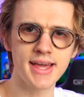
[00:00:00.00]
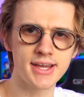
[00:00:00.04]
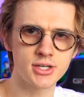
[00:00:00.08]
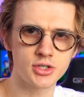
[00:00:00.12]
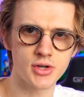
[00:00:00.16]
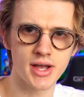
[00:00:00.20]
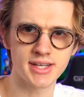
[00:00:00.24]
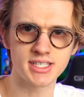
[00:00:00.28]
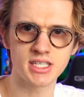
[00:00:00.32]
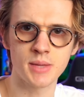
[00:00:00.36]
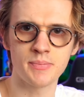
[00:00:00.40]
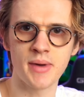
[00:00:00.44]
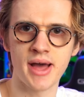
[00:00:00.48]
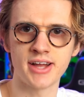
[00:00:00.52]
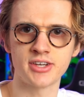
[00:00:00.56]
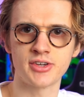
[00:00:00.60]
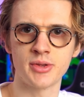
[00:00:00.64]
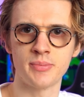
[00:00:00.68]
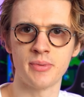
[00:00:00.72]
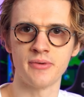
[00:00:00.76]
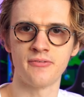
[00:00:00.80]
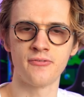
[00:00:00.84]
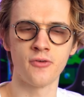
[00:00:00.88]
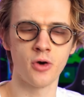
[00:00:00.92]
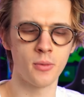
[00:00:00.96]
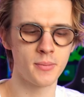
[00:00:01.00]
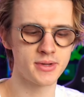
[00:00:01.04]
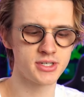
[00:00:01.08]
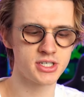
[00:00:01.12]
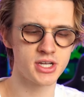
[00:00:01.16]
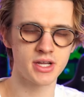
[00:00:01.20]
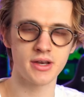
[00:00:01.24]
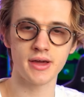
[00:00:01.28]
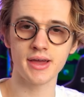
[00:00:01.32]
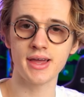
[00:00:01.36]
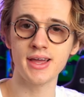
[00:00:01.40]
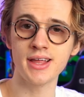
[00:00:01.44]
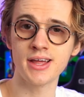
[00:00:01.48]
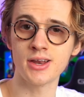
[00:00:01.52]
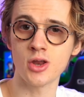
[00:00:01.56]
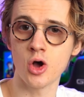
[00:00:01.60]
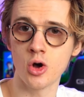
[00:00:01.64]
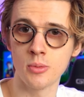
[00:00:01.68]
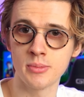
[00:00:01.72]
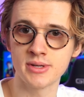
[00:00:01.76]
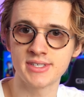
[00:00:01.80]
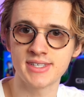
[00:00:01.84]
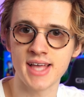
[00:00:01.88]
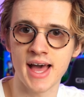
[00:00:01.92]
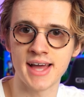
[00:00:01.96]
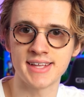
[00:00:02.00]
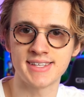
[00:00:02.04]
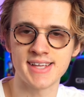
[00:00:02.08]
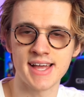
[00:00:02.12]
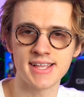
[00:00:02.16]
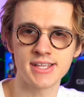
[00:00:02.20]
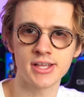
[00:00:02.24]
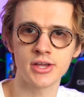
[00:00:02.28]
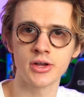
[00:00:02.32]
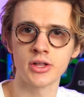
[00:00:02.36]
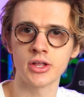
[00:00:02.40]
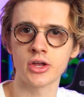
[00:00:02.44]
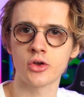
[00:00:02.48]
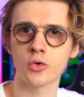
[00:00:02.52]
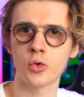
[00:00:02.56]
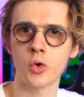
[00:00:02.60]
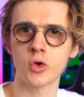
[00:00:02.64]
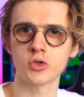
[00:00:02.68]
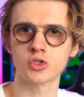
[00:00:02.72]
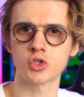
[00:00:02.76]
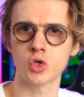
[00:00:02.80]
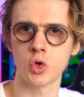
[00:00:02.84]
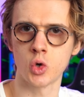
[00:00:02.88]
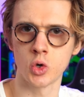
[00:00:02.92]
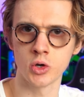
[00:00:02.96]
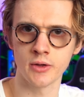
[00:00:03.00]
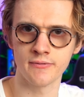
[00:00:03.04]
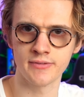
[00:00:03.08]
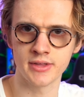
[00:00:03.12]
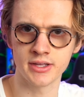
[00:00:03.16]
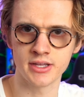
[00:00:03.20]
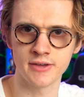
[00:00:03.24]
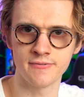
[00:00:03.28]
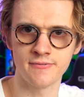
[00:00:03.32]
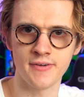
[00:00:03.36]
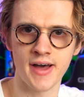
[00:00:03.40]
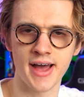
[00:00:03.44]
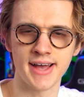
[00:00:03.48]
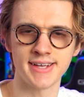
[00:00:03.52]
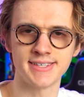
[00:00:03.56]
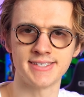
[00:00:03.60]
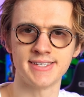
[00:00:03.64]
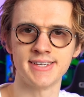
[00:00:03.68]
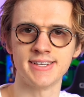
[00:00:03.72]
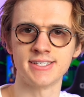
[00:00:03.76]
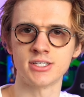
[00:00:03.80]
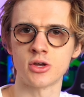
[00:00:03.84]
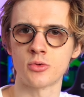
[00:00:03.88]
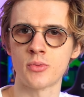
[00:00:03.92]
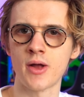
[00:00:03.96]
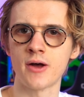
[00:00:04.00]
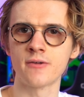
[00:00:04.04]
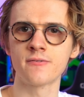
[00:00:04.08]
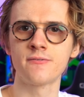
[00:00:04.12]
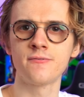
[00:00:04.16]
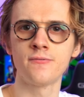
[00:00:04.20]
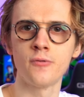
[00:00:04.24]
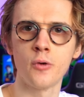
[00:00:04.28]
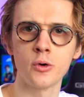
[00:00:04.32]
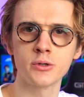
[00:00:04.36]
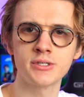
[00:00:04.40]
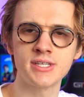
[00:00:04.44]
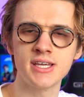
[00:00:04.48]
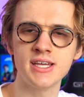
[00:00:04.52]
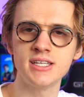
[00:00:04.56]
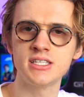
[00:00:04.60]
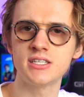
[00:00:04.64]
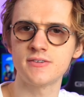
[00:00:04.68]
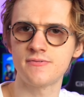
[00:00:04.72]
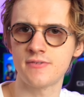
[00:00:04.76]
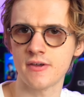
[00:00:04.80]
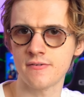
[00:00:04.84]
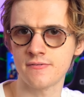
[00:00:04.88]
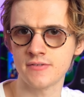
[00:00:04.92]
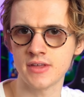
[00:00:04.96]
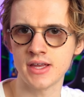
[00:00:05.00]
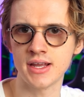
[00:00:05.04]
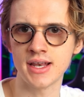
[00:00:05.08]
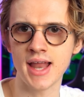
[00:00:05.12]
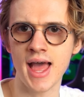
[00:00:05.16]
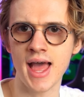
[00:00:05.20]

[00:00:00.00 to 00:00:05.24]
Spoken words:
address the battery performance, you're looking at almost identical across all of the devices, around 14 to 15